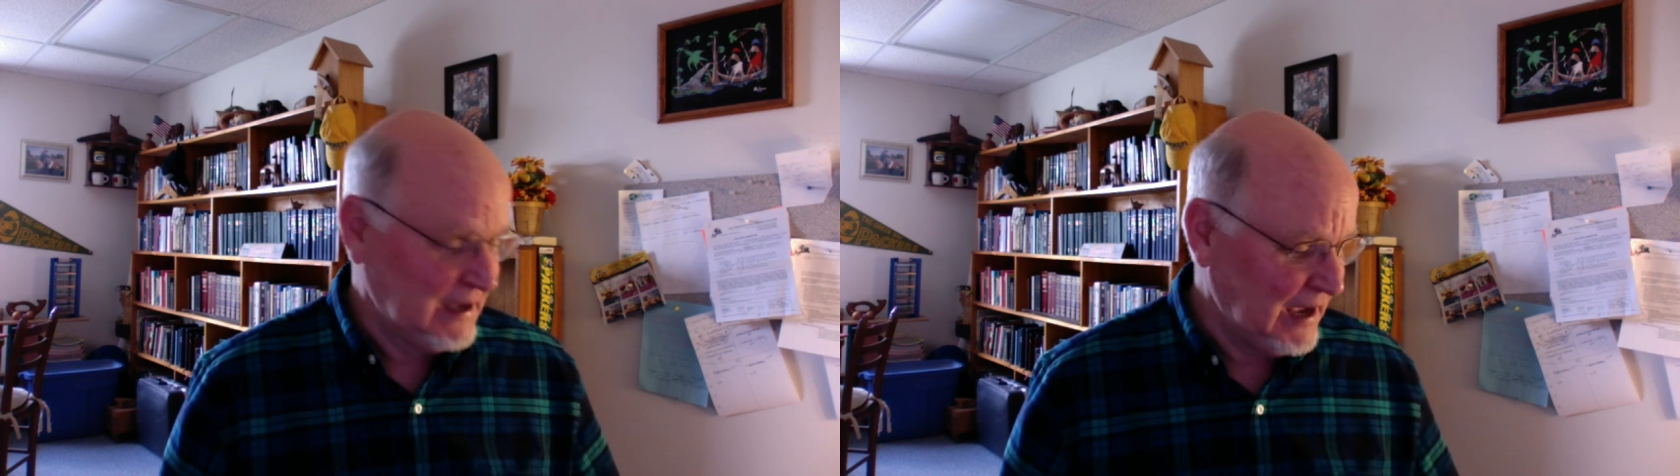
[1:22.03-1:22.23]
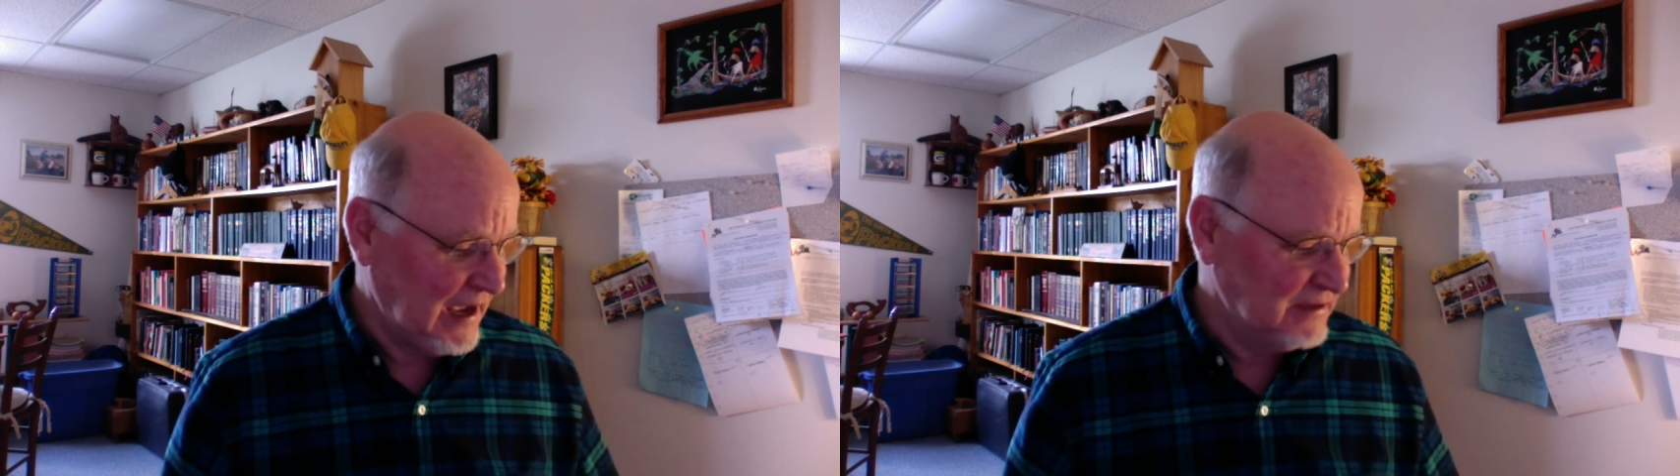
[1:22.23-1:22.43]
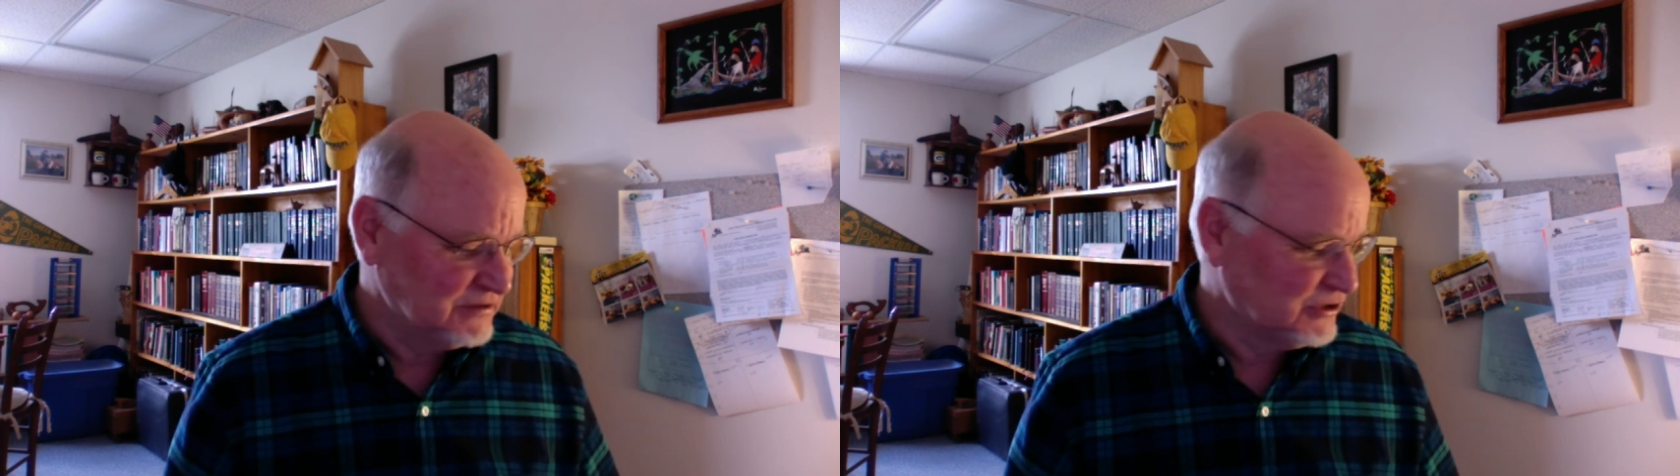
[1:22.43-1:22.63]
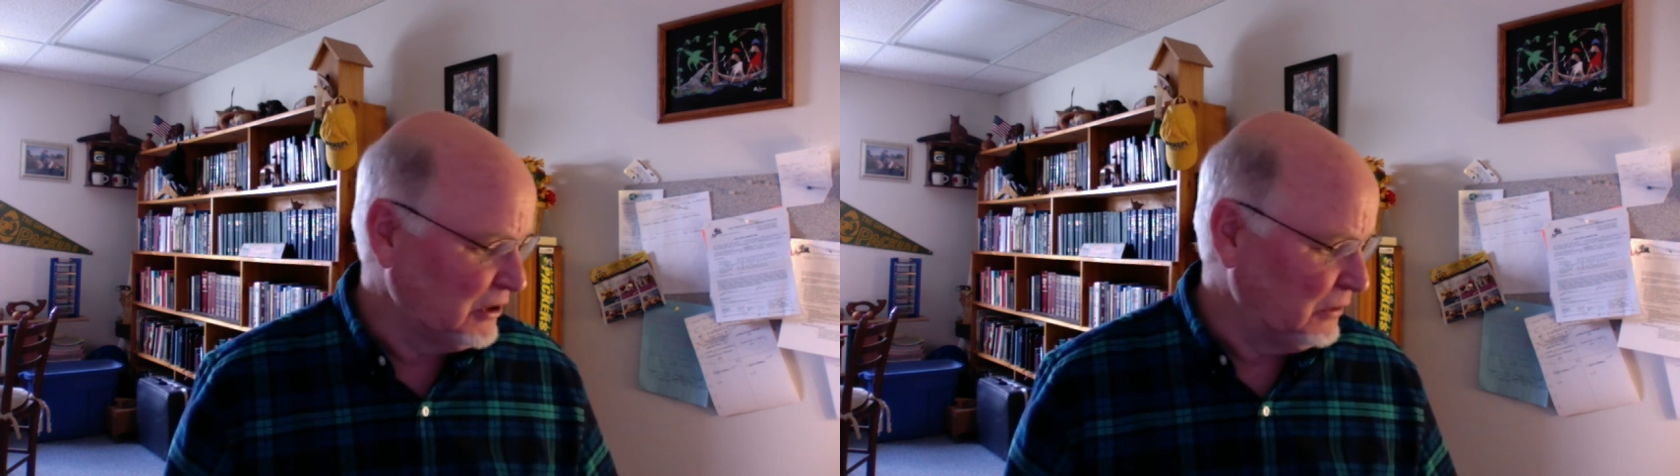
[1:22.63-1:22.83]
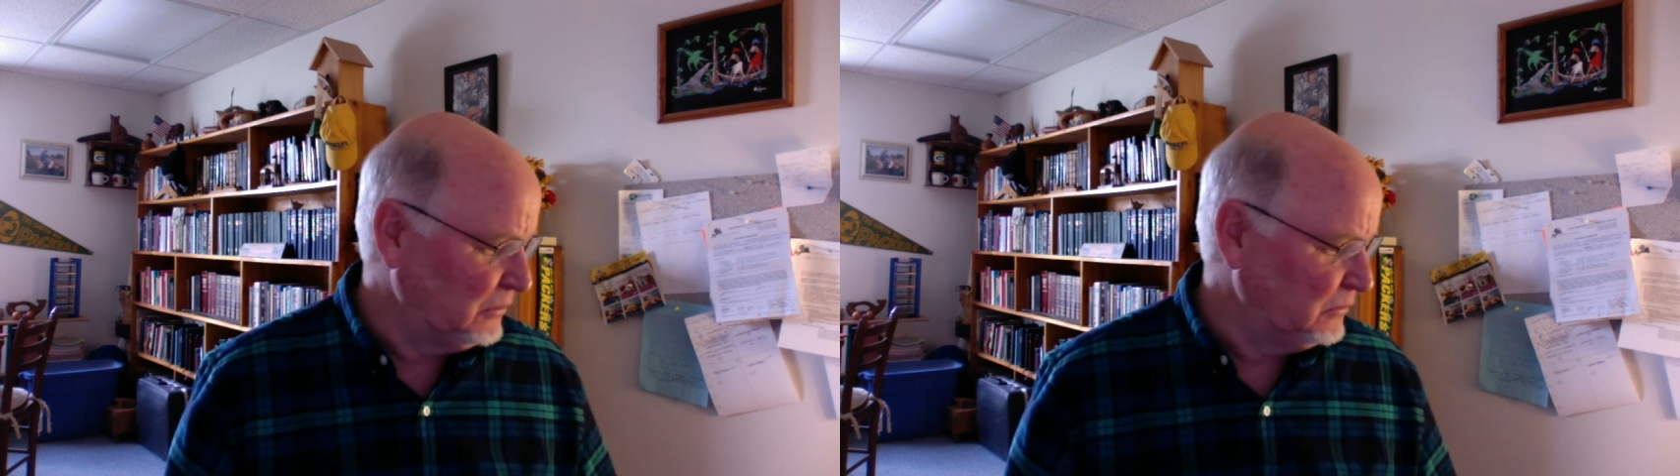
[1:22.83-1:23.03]
And
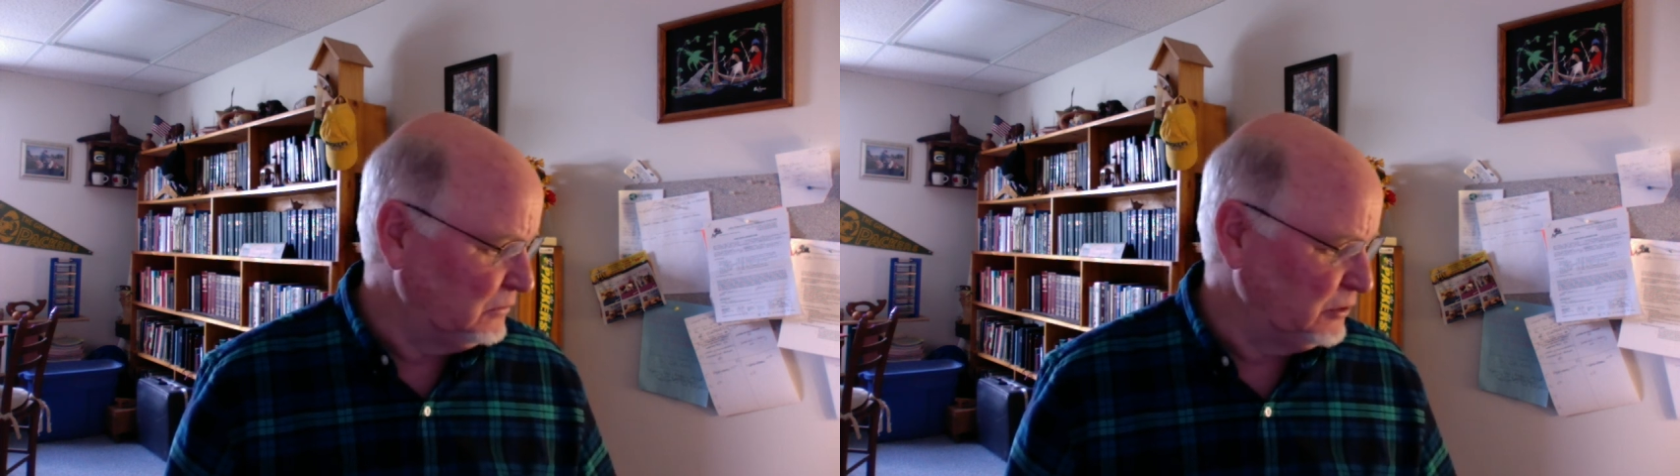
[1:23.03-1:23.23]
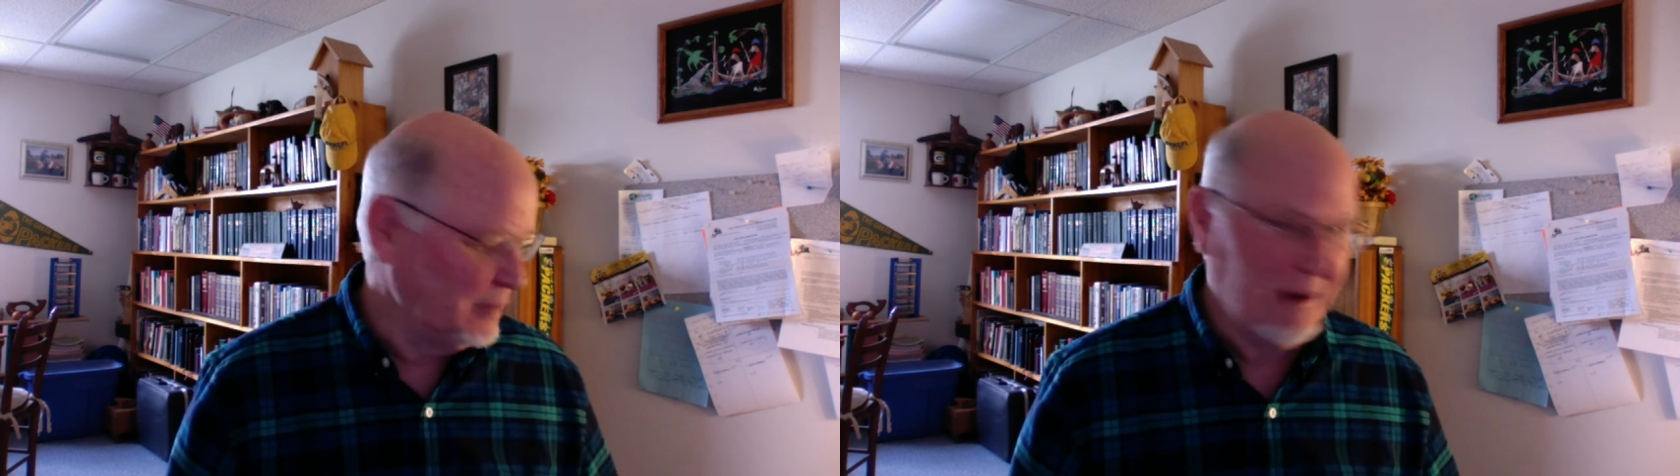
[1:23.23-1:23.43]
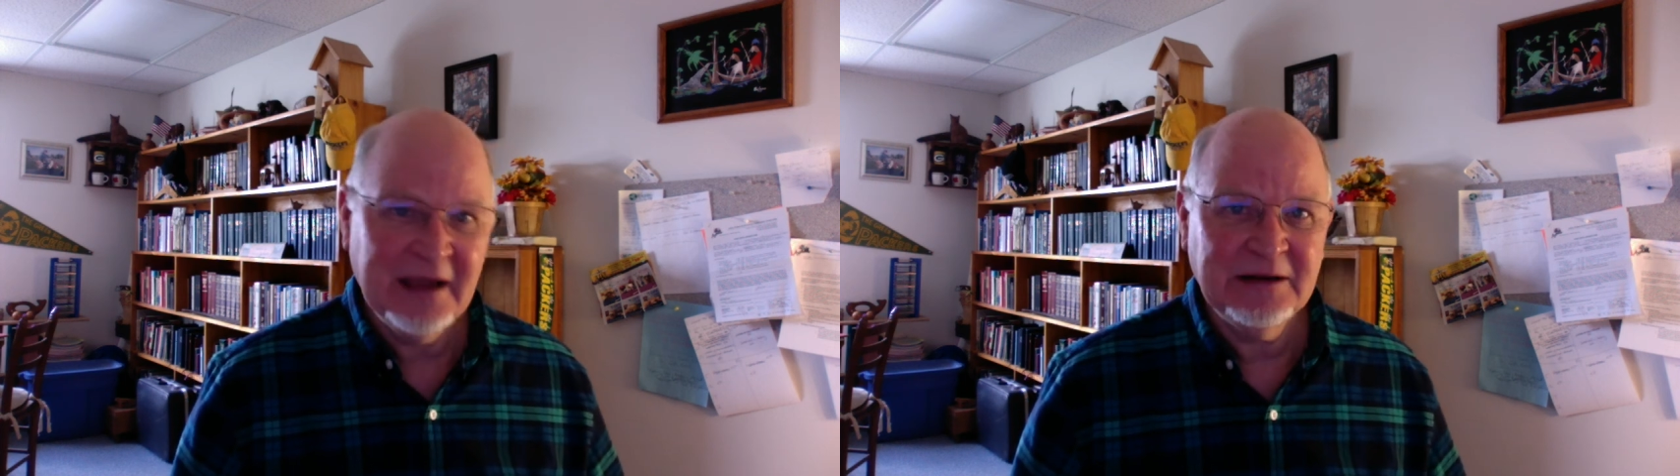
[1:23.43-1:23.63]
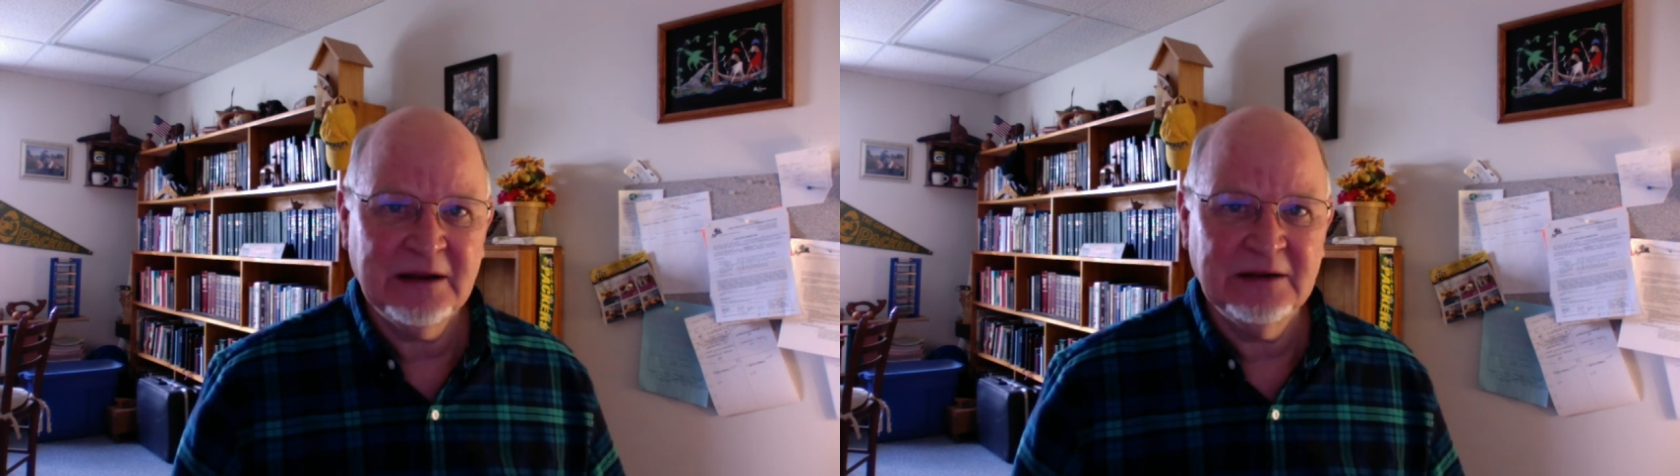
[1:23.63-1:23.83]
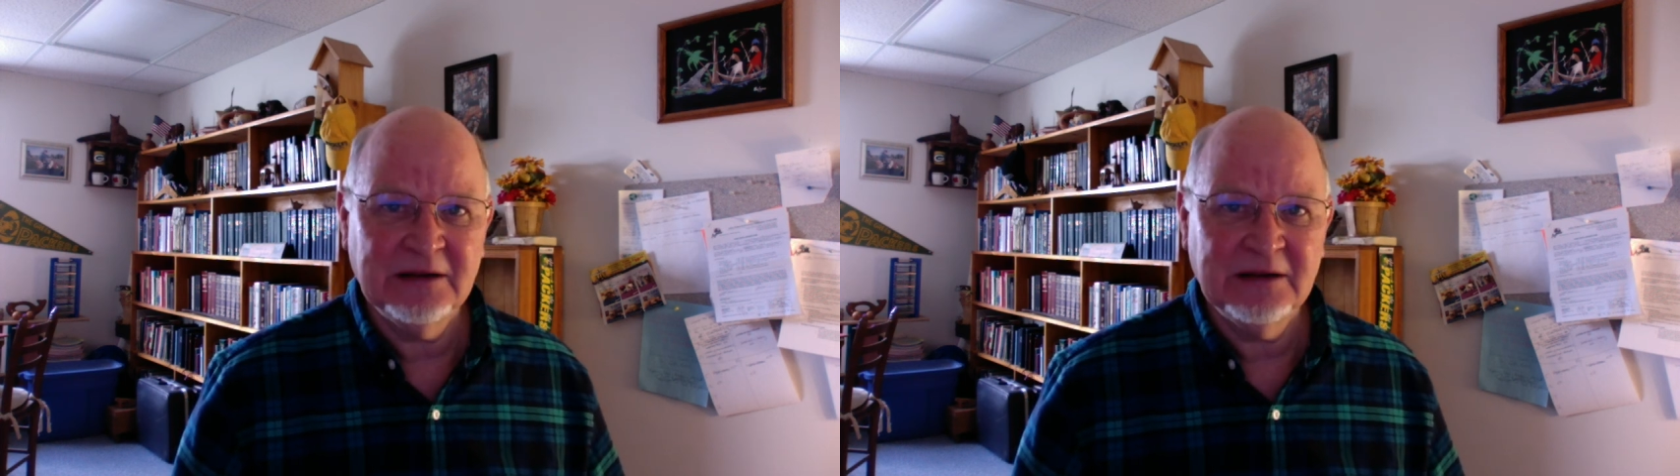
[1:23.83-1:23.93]
so you might